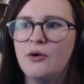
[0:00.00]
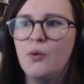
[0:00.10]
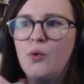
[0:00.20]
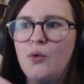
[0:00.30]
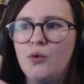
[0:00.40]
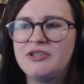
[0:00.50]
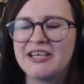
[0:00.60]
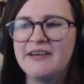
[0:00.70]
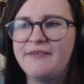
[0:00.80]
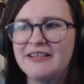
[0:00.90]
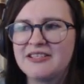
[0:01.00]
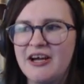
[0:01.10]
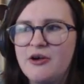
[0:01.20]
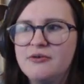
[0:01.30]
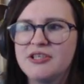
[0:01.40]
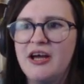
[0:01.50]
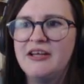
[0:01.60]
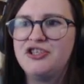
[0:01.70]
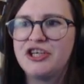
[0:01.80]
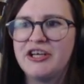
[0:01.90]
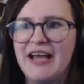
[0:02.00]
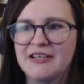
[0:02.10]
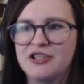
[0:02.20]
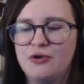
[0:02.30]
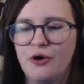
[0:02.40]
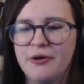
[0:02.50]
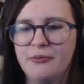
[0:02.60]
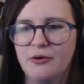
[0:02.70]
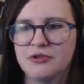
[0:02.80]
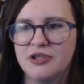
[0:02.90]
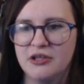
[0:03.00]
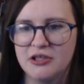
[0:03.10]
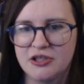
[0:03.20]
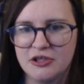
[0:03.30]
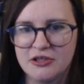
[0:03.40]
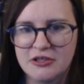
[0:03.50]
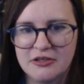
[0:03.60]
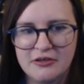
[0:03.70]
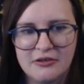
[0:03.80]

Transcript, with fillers: Ooh, chicken and veg gyoza uh, and chicken katsu curry rolls. Delicious.